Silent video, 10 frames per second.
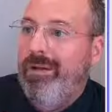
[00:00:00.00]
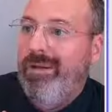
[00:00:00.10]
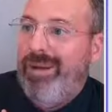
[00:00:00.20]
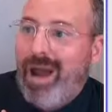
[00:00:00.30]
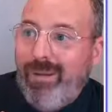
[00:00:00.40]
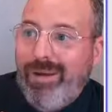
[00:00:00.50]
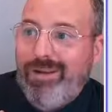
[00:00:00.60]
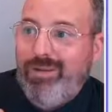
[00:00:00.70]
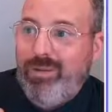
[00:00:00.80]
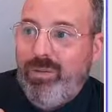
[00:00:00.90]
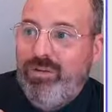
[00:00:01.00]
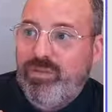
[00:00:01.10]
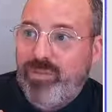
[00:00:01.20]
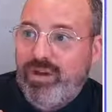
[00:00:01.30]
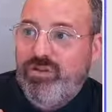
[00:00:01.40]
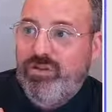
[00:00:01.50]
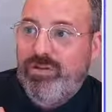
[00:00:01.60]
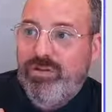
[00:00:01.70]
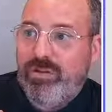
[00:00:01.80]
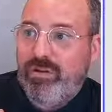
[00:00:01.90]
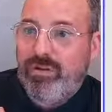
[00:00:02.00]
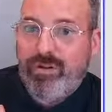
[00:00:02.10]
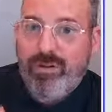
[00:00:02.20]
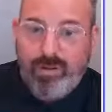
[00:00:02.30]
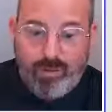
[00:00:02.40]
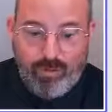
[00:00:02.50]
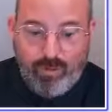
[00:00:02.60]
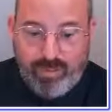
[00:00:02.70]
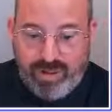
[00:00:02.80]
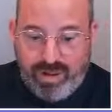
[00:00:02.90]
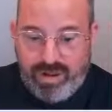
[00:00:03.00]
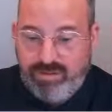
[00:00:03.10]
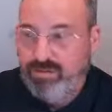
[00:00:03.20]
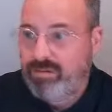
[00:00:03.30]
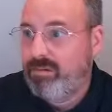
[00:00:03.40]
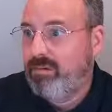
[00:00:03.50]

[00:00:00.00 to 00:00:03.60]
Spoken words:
Now I can do the special replace.